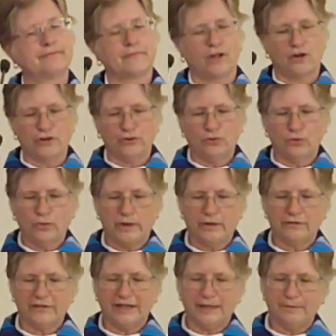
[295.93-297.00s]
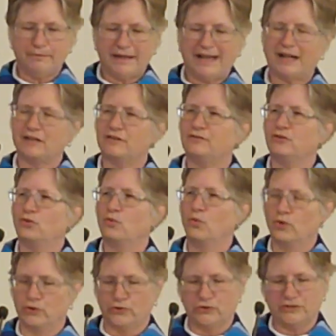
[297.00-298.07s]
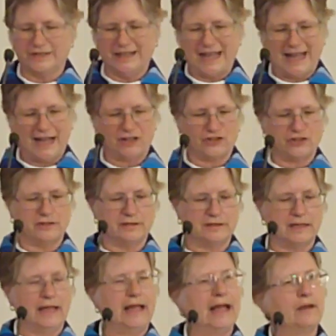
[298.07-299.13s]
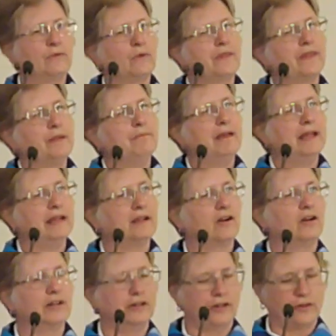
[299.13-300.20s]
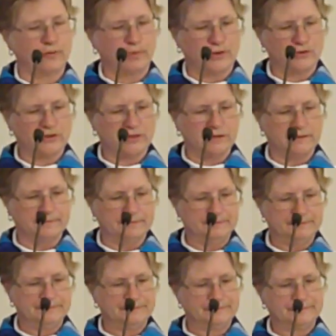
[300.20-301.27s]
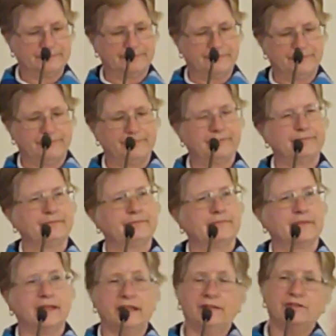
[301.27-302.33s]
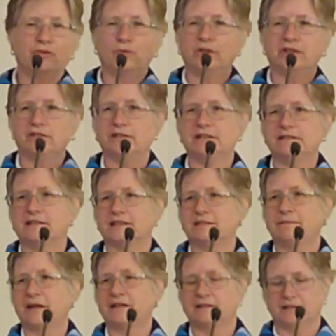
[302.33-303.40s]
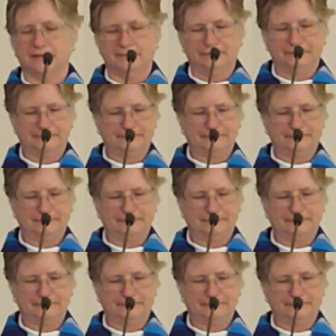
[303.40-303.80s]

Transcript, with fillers: Are you aware of the impact of your words and actions and what they make on another person, even when you least expect it?